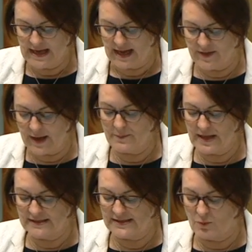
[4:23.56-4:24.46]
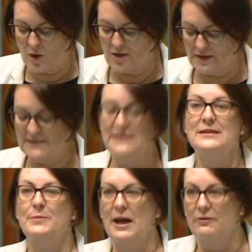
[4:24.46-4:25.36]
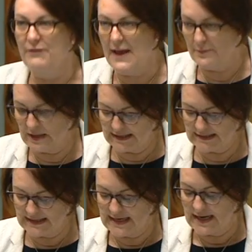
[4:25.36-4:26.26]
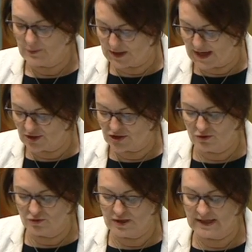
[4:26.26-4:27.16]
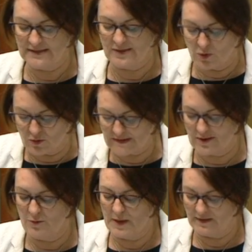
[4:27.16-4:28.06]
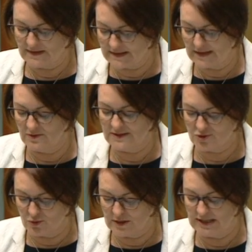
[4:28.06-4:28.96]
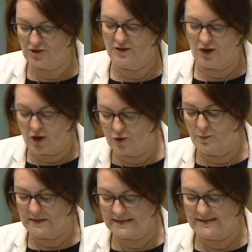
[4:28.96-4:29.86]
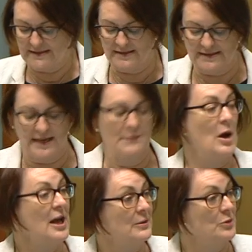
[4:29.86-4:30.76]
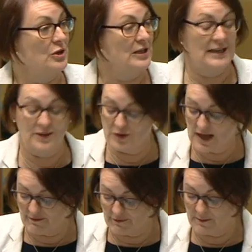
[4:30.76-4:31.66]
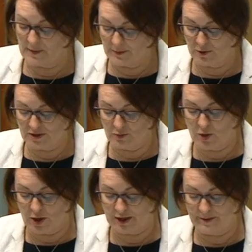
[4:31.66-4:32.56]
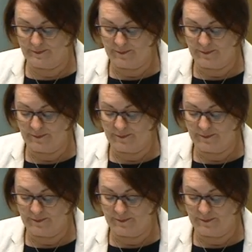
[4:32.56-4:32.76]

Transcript: And that means that while this is about families with young children, it's also about the skills shortage and the local businesses in my community who can't find people to work.